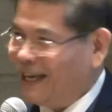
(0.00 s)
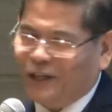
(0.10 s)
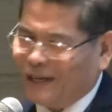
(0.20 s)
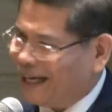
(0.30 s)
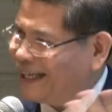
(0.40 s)

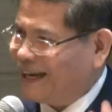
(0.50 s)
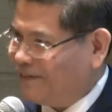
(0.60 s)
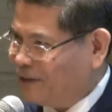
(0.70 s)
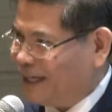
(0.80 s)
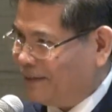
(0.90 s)
You cannot have
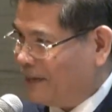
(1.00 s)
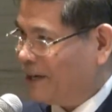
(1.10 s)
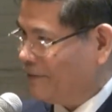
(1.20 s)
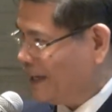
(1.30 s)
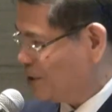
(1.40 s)
really a
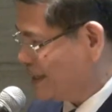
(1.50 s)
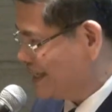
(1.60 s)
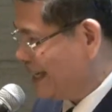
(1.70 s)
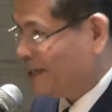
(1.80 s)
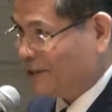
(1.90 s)
manufacturing
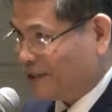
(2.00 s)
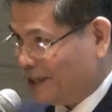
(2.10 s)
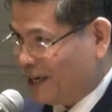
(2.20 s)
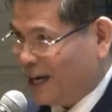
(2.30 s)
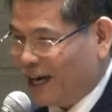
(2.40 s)
sector
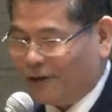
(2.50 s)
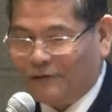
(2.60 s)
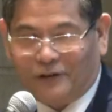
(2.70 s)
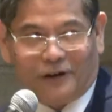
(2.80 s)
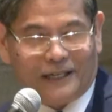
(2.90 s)

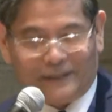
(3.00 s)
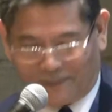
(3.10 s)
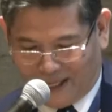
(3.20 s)
for it.